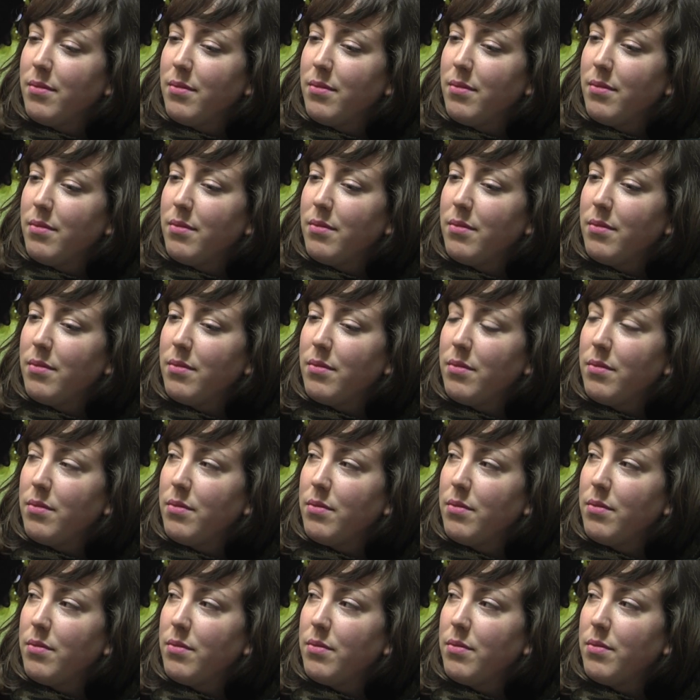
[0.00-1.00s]

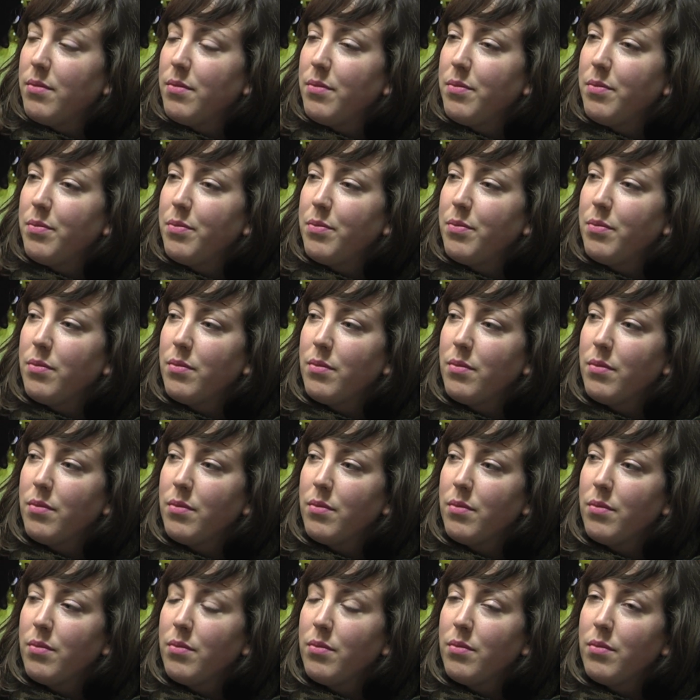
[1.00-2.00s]

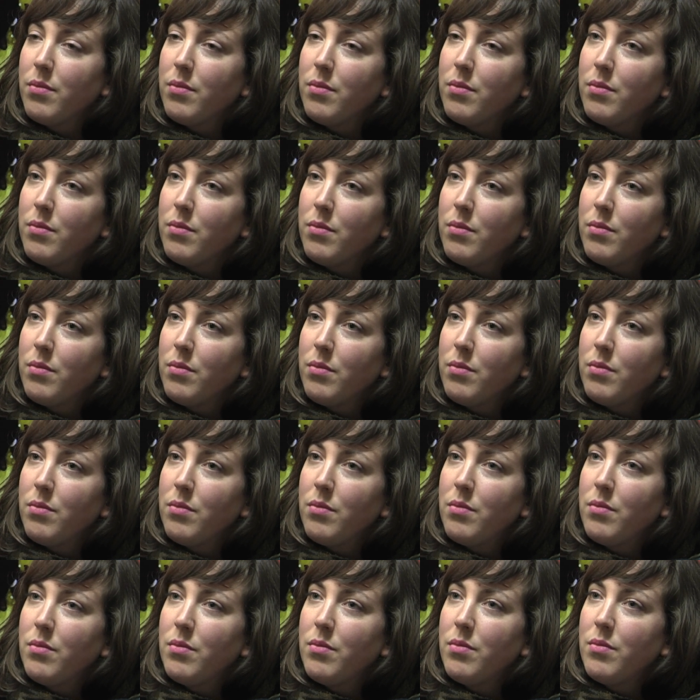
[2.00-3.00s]

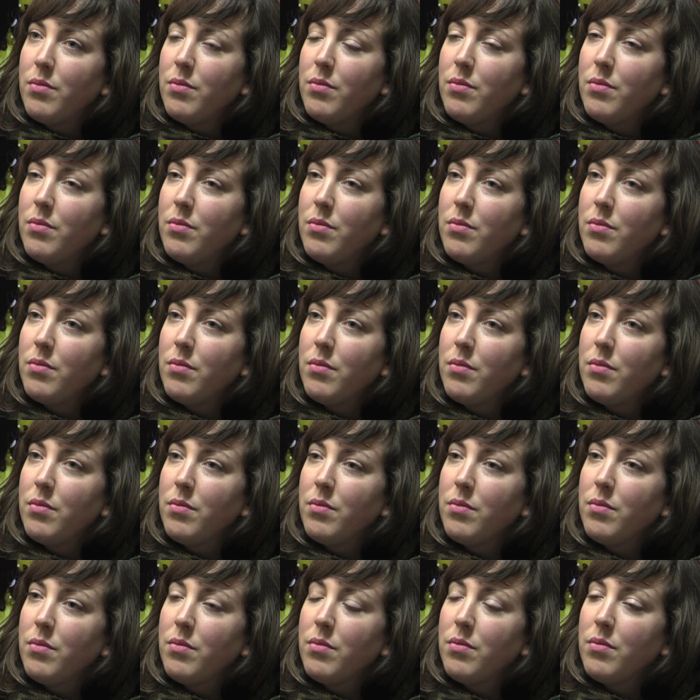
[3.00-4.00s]

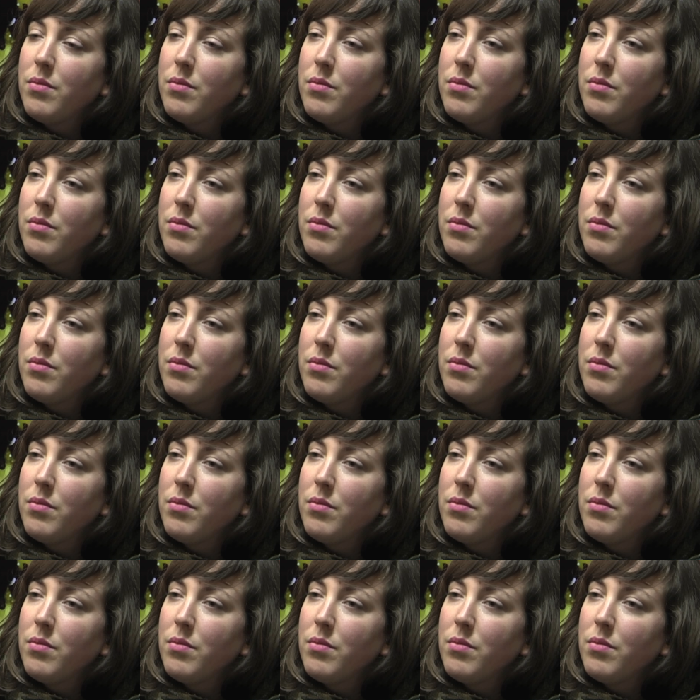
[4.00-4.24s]
No words are spoken by the person on screen.